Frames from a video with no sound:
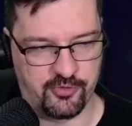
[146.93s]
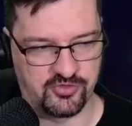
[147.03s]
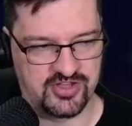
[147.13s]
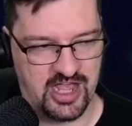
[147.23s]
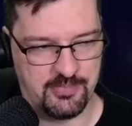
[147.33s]

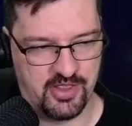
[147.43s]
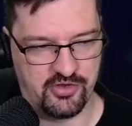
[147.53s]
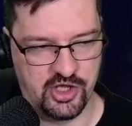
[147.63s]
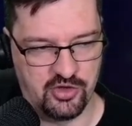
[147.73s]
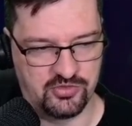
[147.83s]
time on the
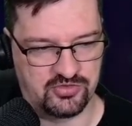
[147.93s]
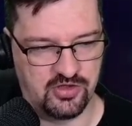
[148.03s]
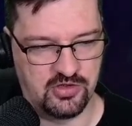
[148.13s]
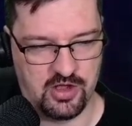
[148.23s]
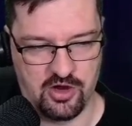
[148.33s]
nodes
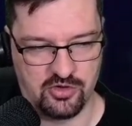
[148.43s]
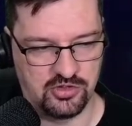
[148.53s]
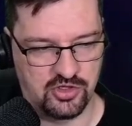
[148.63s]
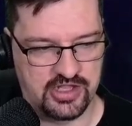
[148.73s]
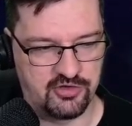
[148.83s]
aren't
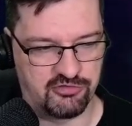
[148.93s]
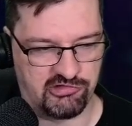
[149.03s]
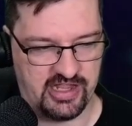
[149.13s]
looking great.